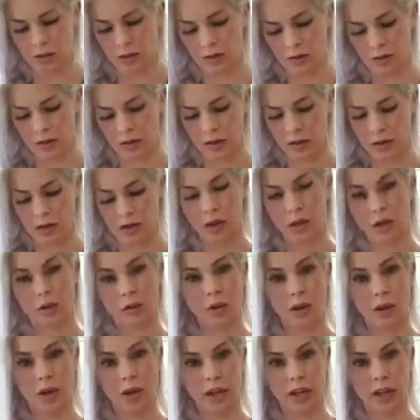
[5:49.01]
Well, there you go.
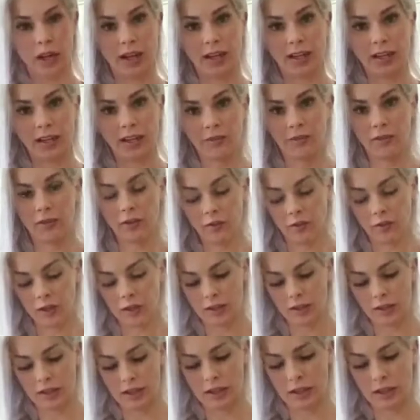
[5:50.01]
We already got a difference with how
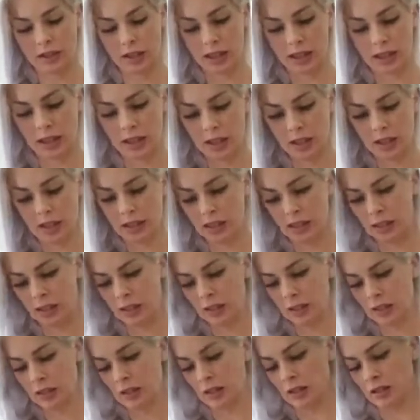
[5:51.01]
sticky this
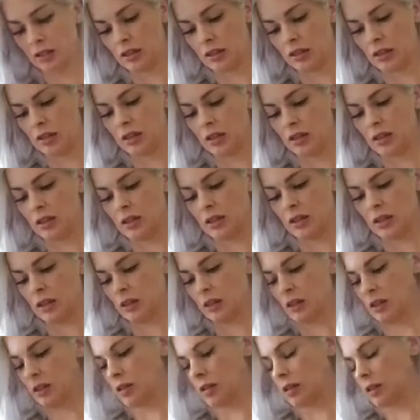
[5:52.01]
is.
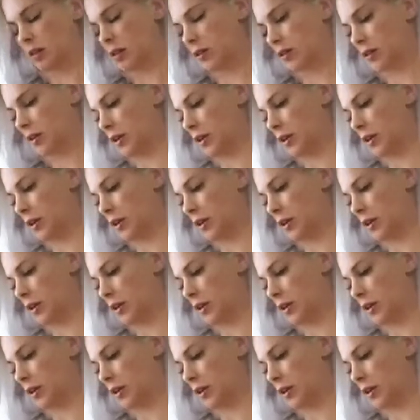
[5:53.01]
Alright.